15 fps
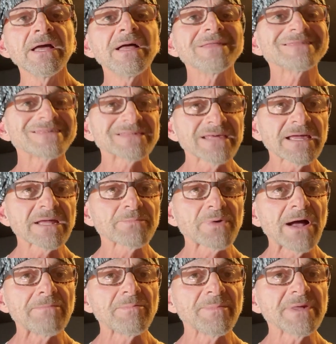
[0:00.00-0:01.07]
The second
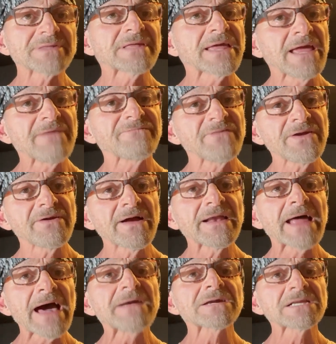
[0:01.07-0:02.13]
problem is they can't figure out
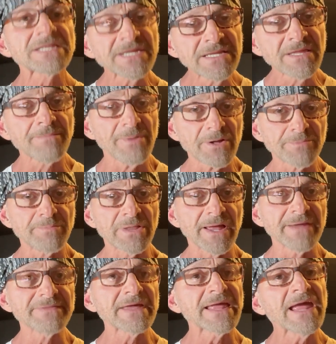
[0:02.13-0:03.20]
how to clean the build
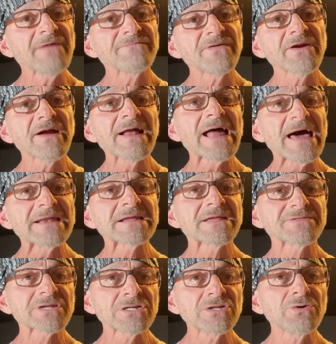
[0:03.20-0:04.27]
plate. They can't figure out how to get
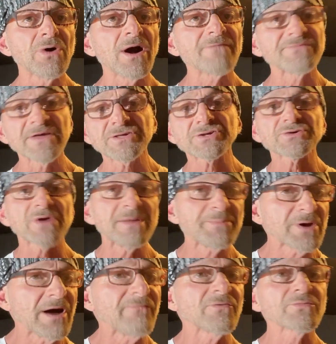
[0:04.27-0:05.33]
the glue off. They scrape it
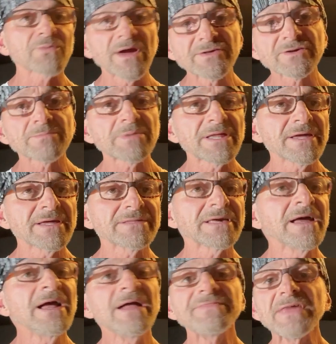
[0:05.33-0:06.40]
off with razor blades.
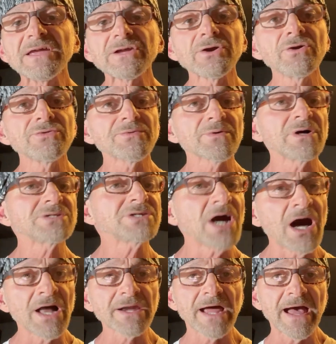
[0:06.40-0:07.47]
They go through a
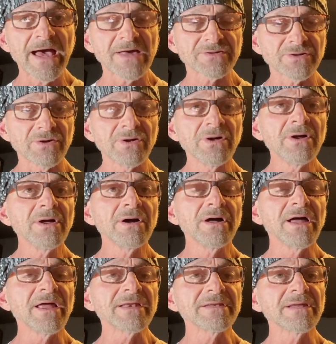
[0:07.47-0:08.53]
ton of hassle
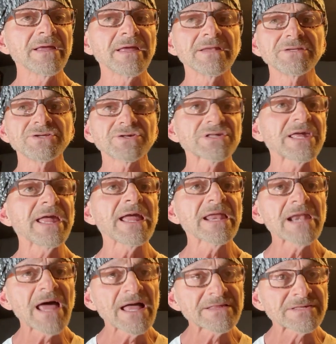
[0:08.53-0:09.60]
and just
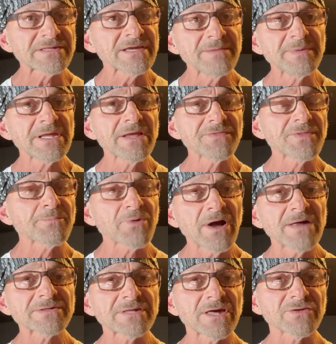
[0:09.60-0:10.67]
cannot seem to get the
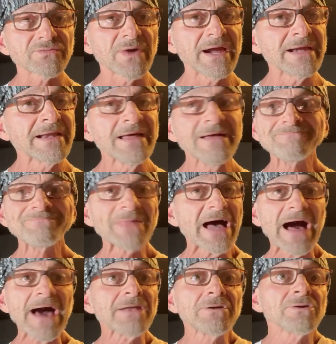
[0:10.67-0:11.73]
process right.
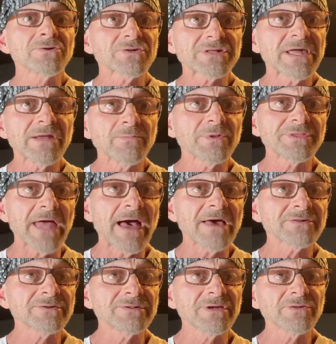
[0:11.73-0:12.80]
I don't understand what the
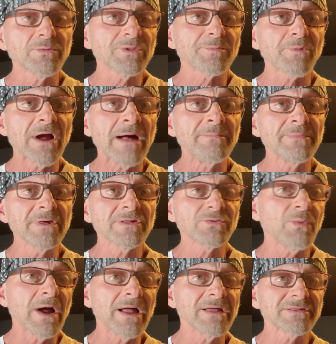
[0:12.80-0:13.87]
hassle is, what the problem is,
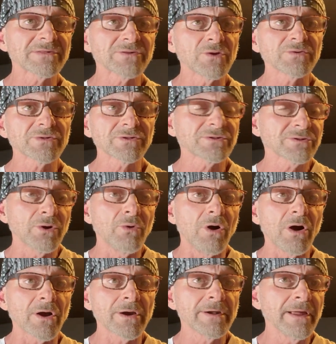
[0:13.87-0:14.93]
why it's so
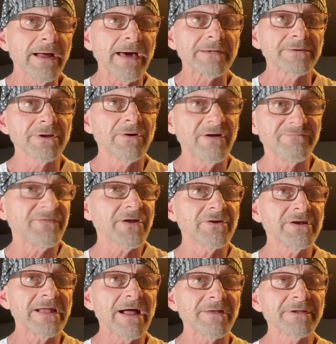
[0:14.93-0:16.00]
hard. I don't know. I
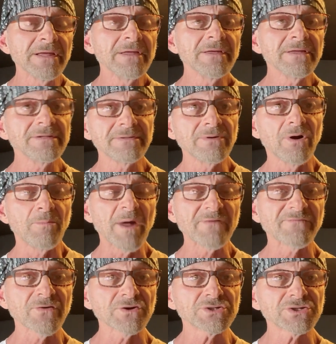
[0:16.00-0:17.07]
figured it out on my
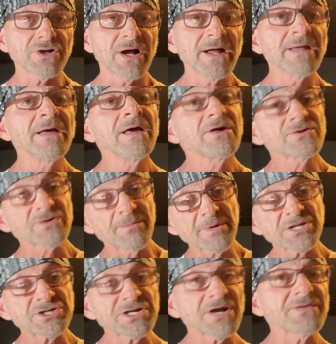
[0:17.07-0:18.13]
first try. So I'm going
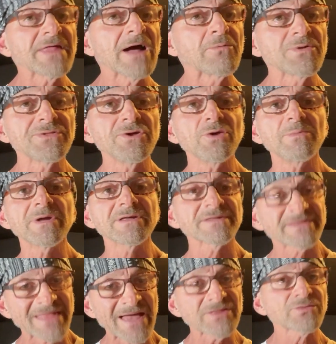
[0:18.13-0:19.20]
to share that with you because
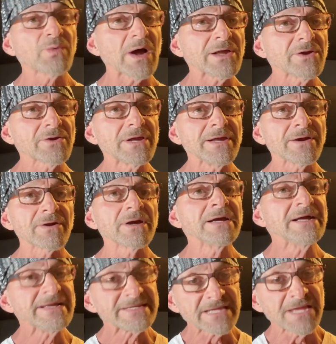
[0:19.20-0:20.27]
that's why you're here,
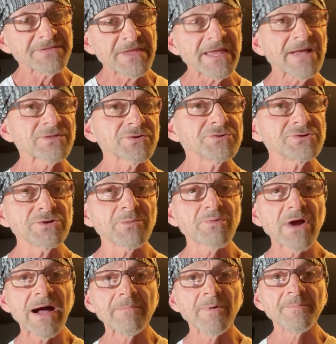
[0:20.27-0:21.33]
to get the answer to a
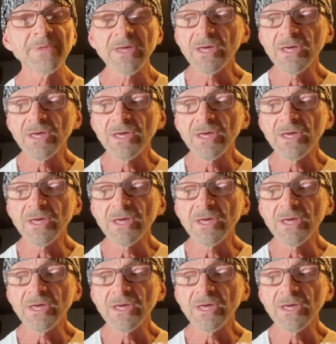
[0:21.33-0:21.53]
problem.